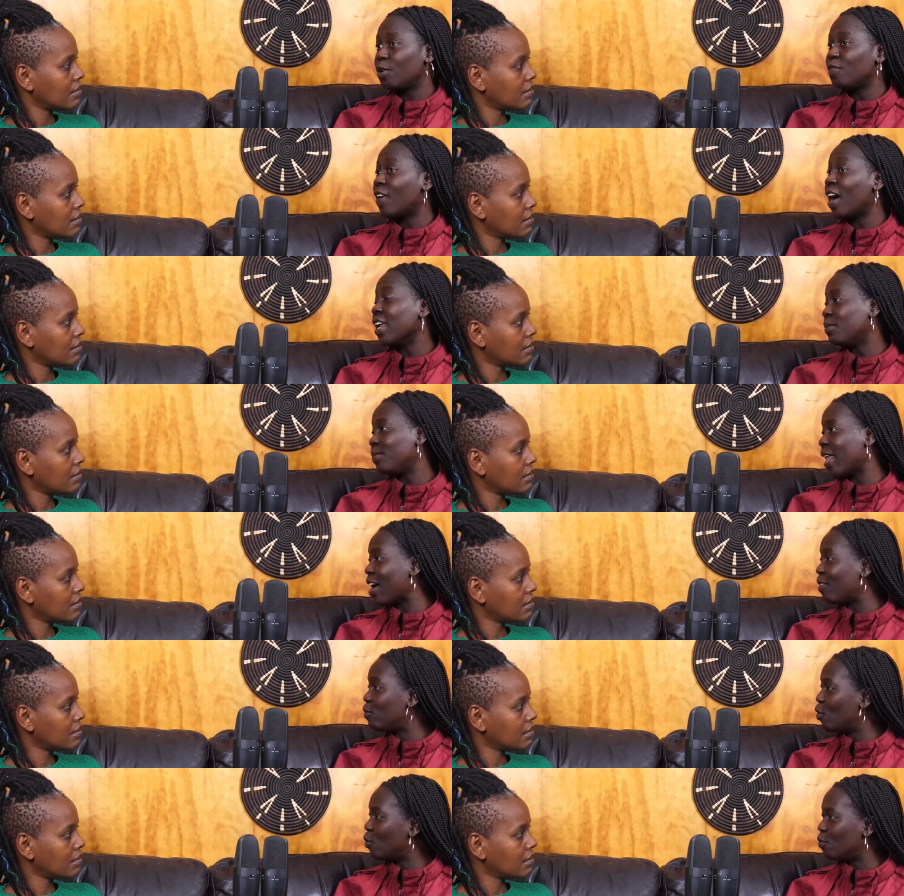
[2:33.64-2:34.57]
Speaker 1: provide a
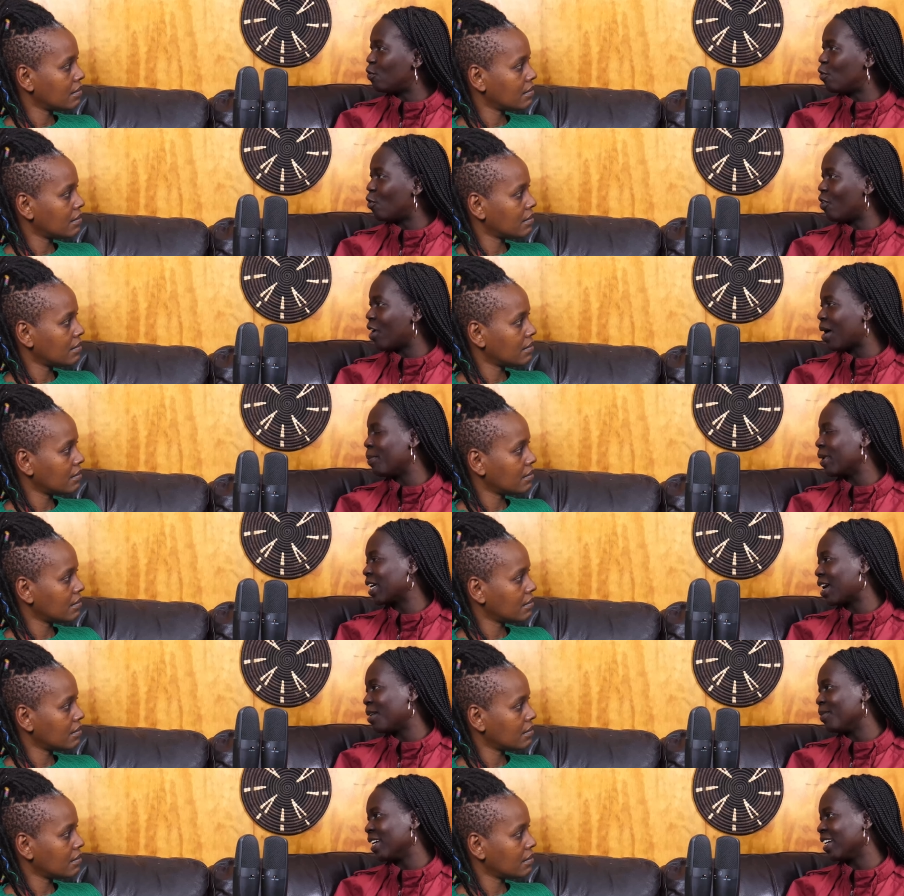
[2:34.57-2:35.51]
platform for up and
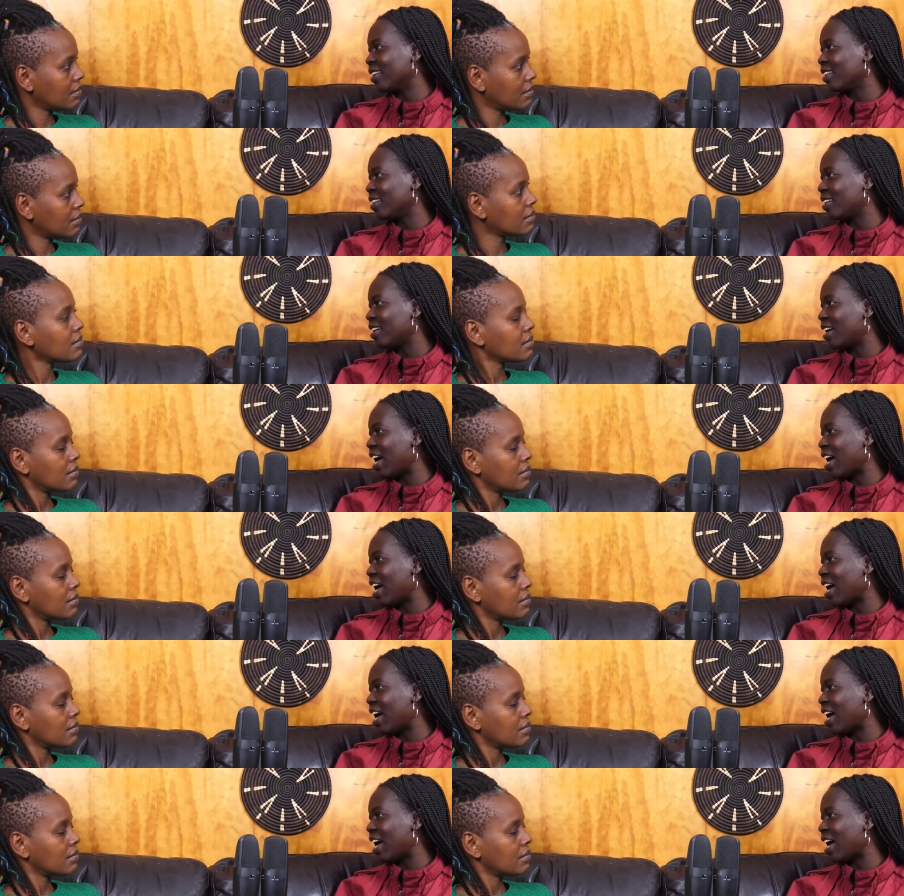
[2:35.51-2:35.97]
coming